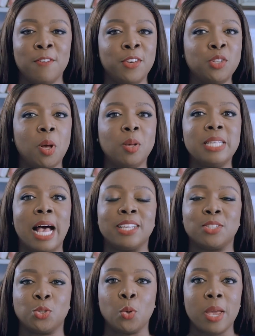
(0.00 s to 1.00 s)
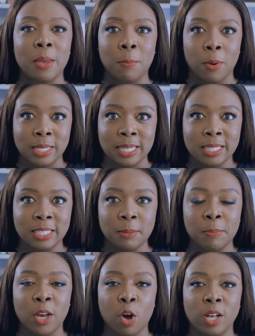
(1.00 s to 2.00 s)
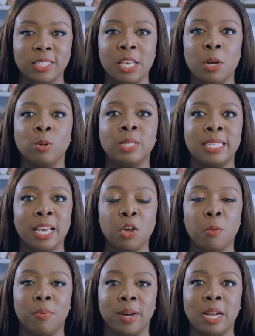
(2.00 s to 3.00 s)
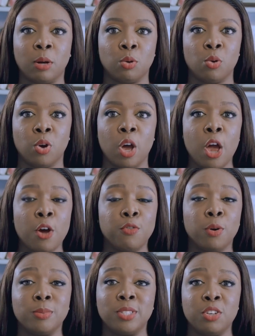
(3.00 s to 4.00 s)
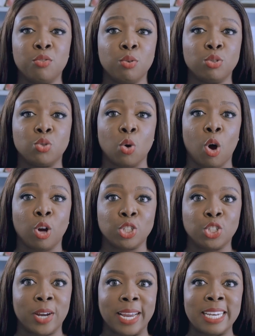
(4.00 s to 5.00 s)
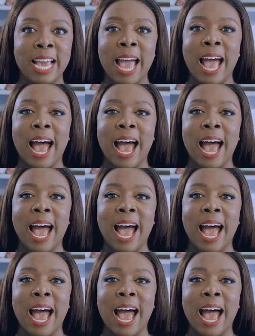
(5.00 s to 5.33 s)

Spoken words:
Visuals are so important because it could take your brand outlook from 0 to 100.